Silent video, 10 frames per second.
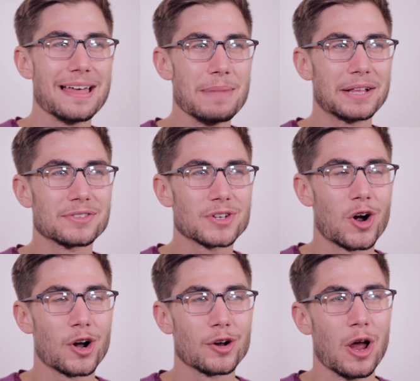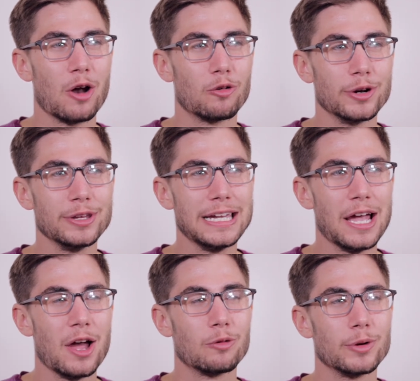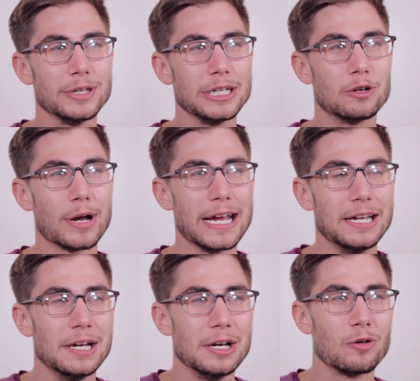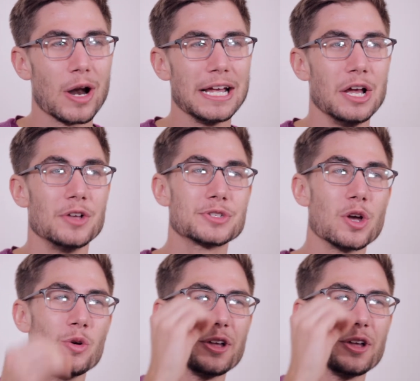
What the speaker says: that make this card really, really great, right? So